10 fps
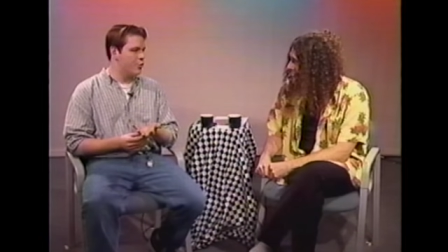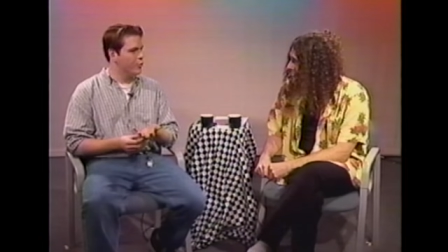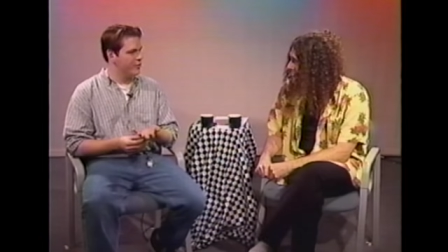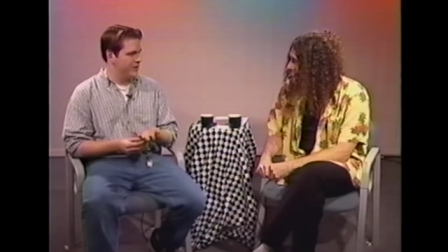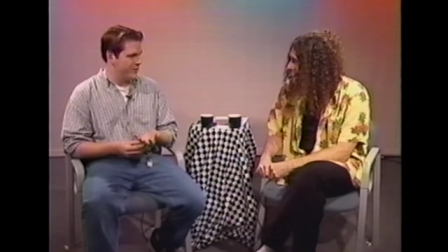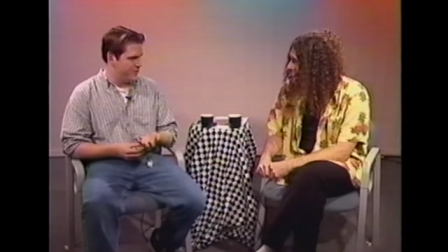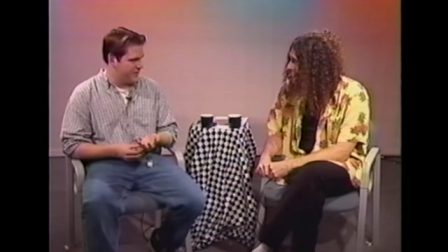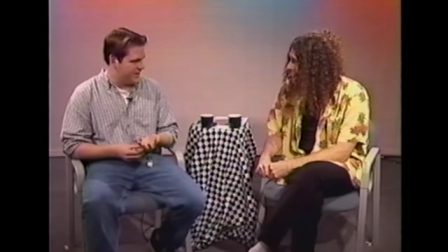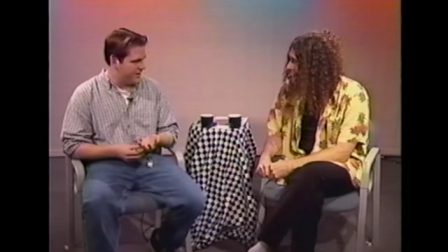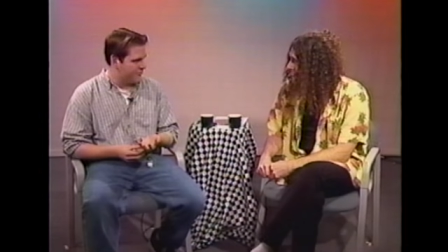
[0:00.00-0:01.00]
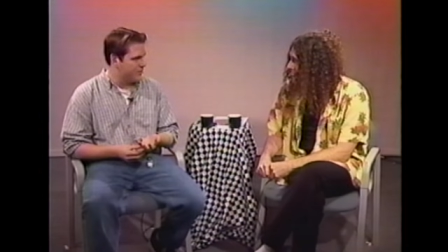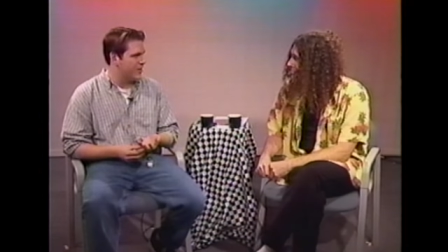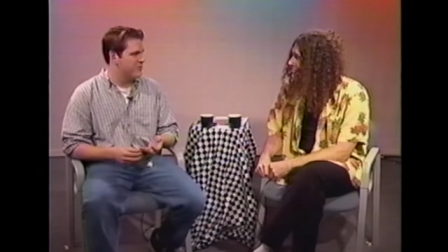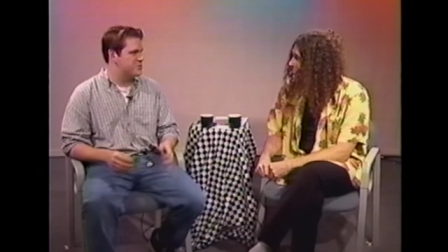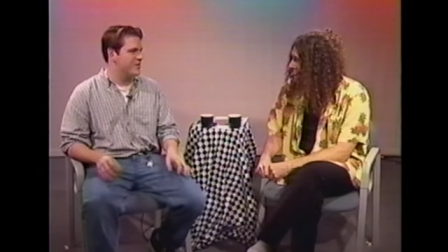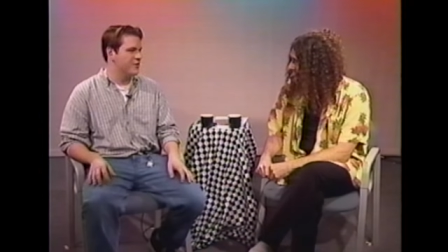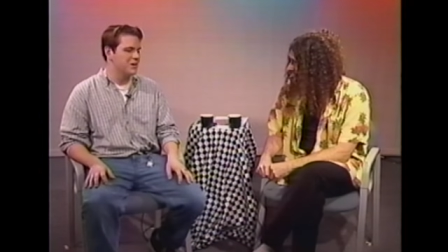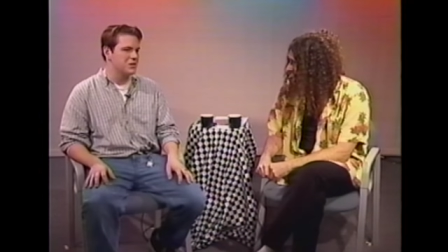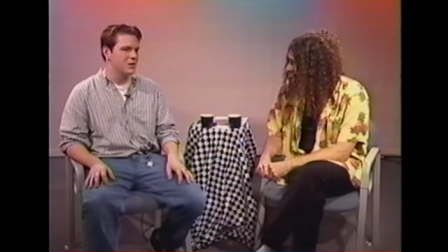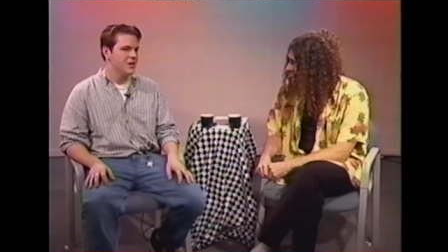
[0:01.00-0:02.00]
Coolio thing with Amish
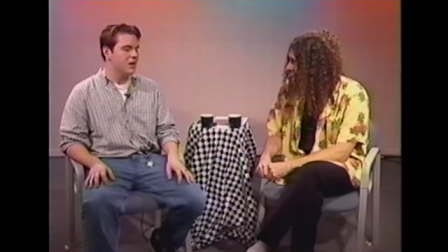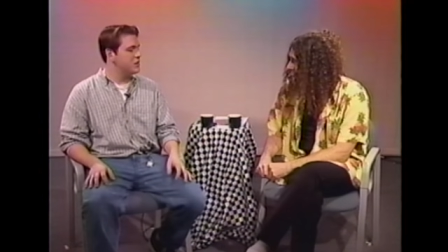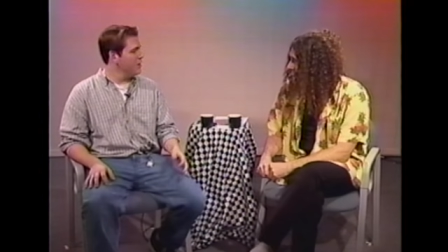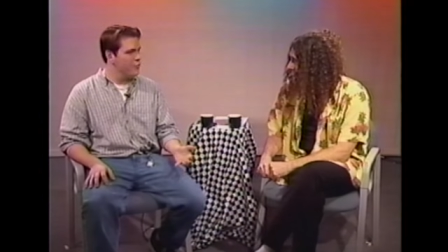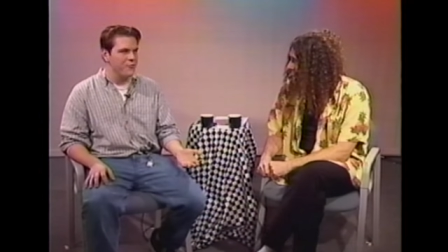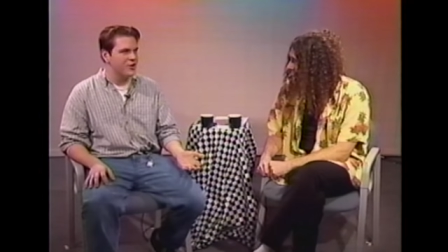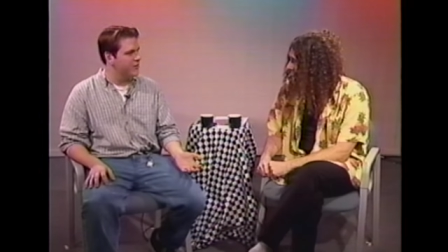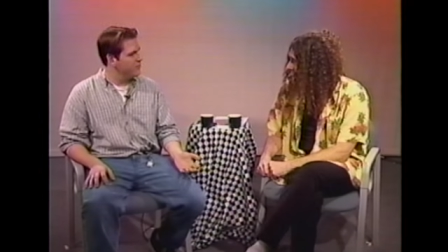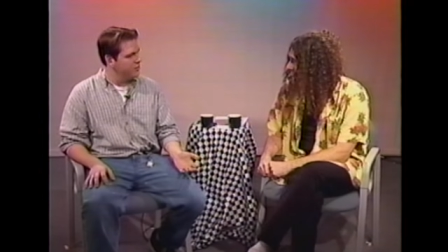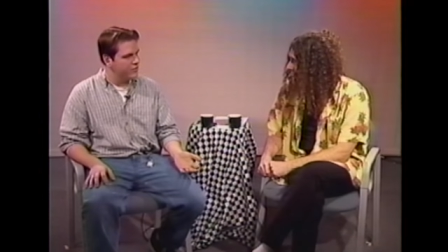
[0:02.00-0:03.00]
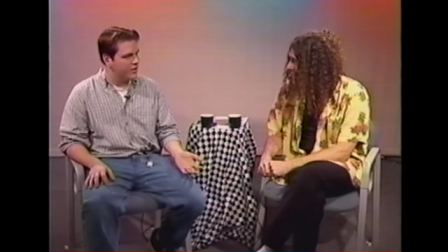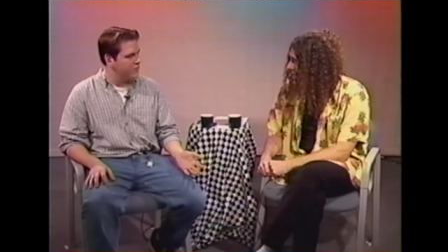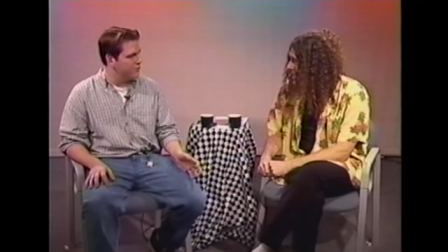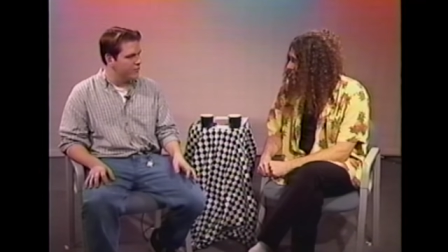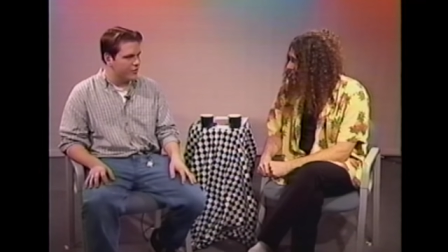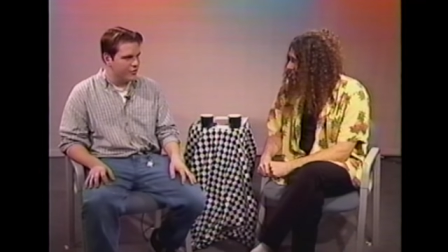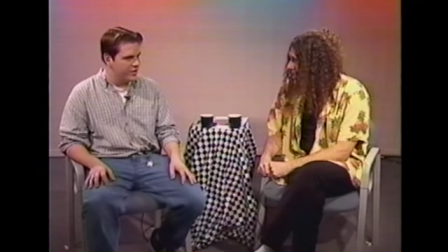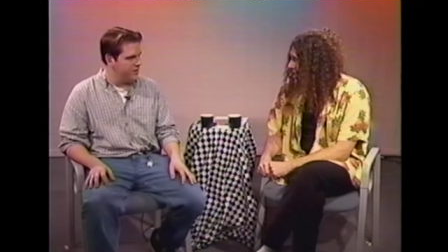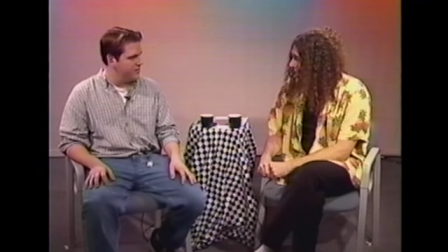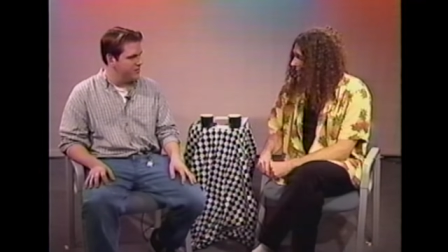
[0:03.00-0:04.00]
Paradise, has he ever forgiven you? Have you heard
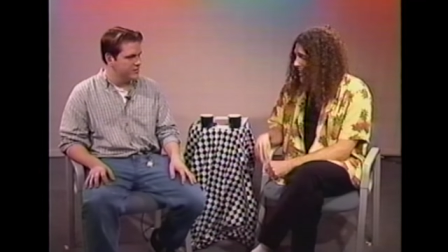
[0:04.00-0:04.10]
anything?